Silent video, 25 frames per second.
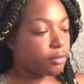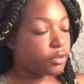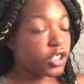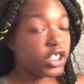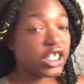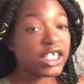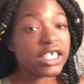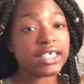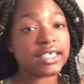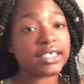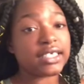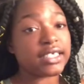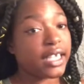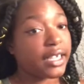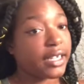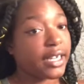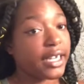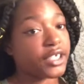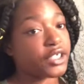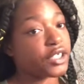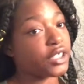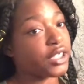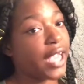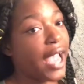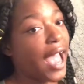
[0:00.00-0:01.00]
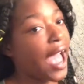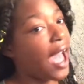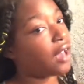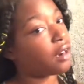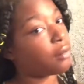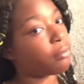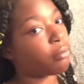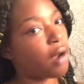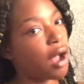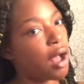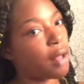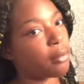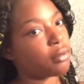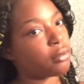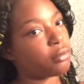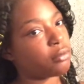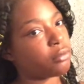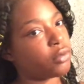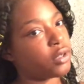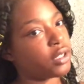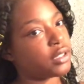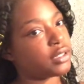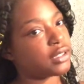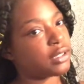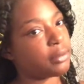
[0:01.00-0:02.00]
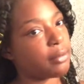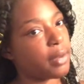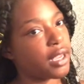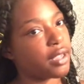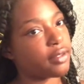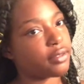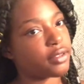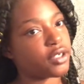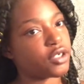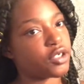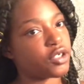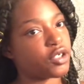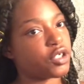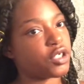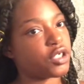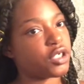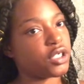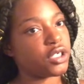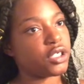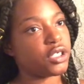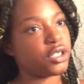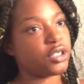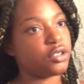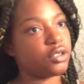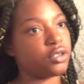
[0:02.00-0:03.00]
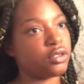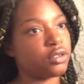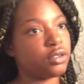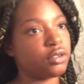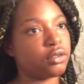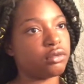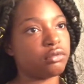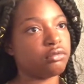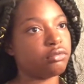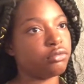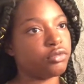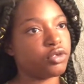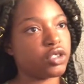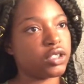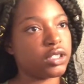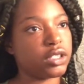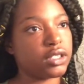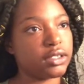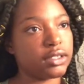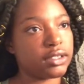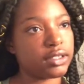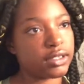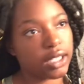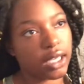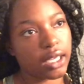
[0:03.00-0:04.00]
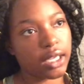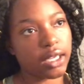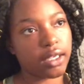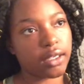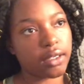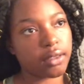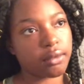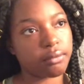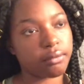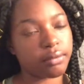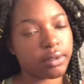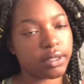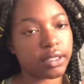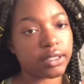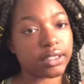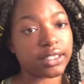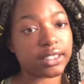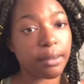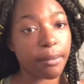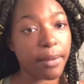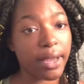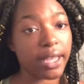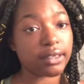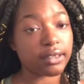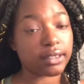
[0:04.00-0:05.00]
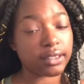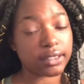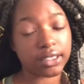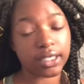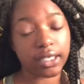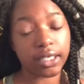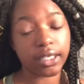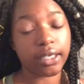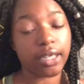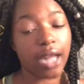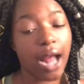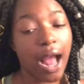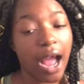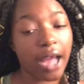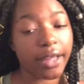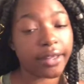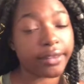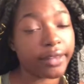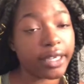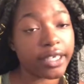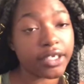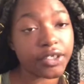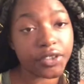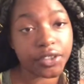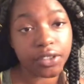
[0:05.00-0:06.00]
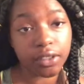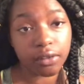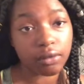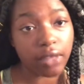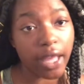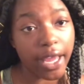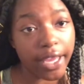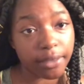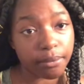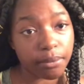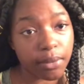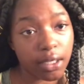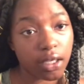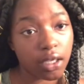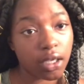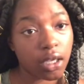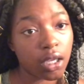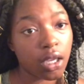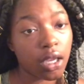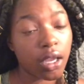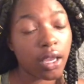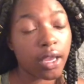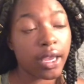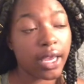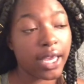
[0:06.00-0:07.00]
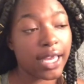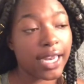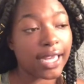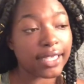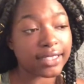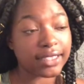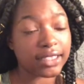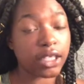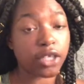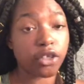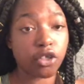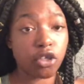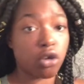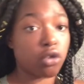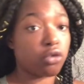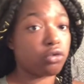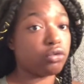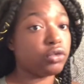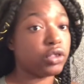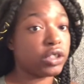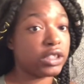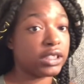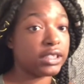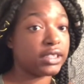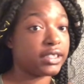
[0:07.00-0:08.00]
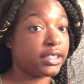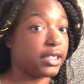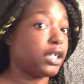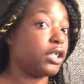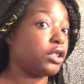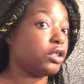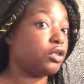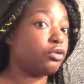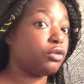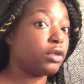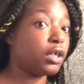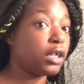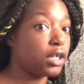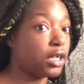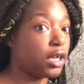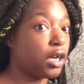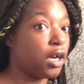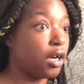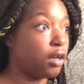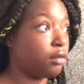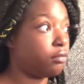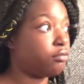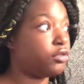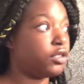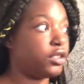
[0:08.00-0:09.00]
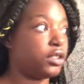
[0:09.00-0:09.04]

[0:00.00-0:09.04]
She didn't say that she had a problem with Samantha. She didn't say it, but Samantha said, I think she don't like me. And I said, no, she said you can come,